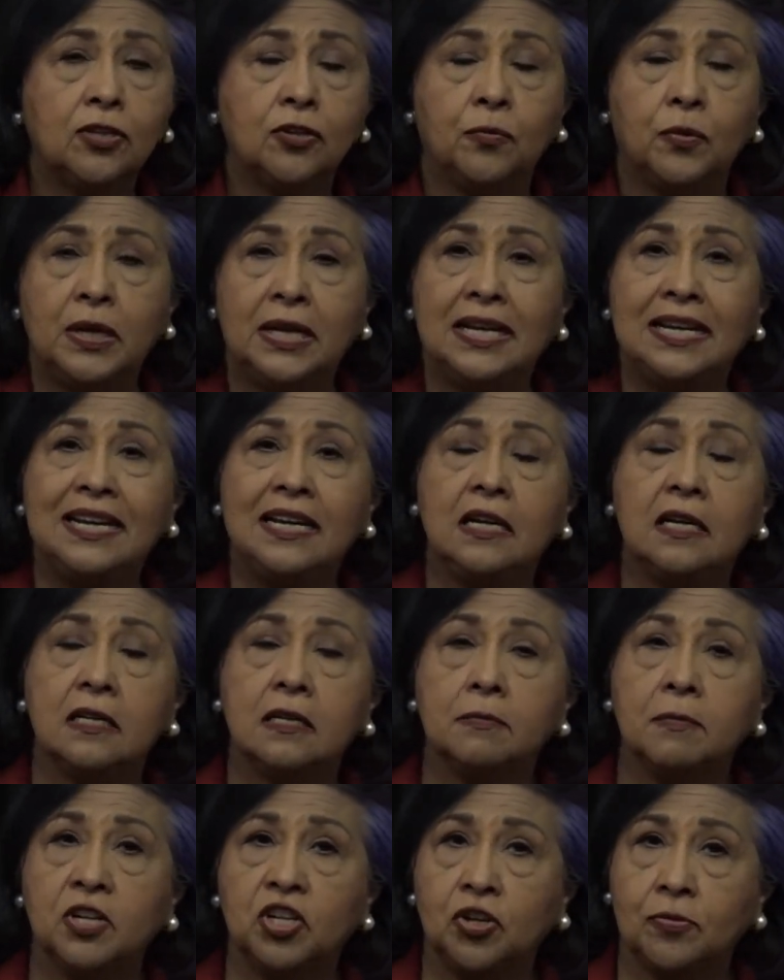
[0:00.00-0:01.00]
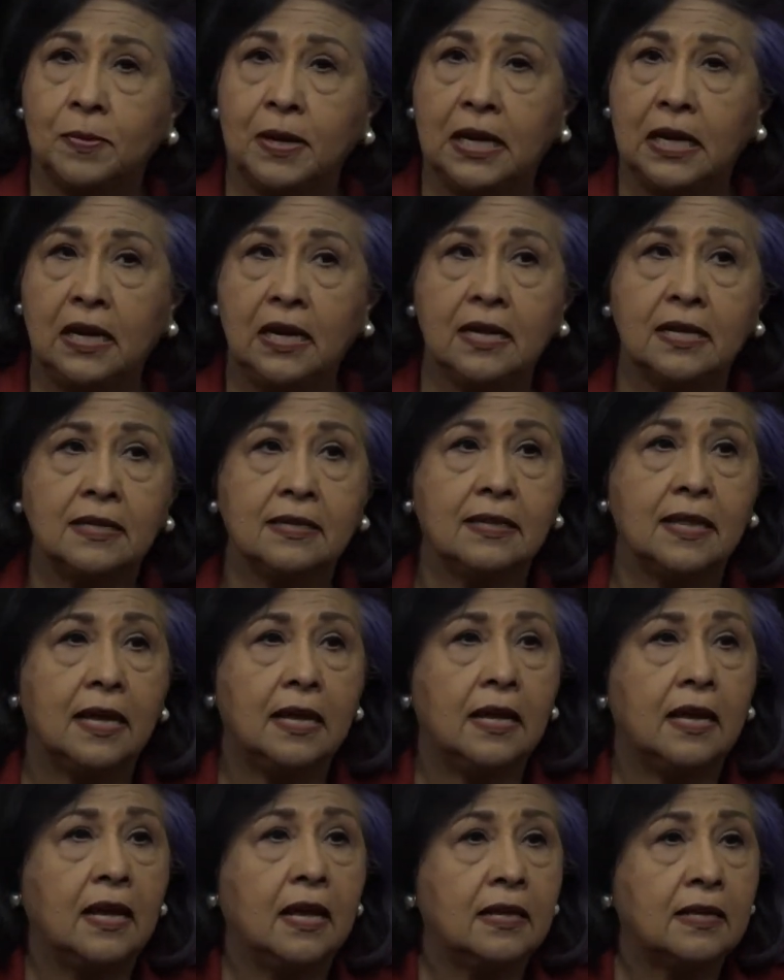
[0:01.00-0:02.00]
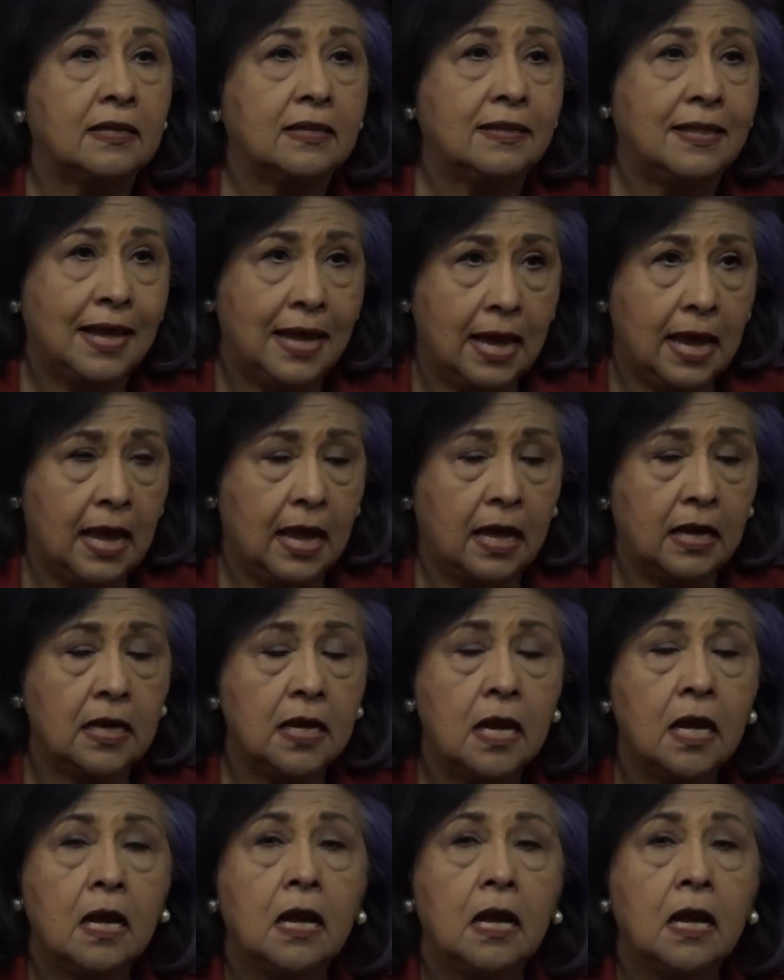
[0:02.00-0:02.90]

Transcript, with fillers: so we didn't need as much money as they, as they had.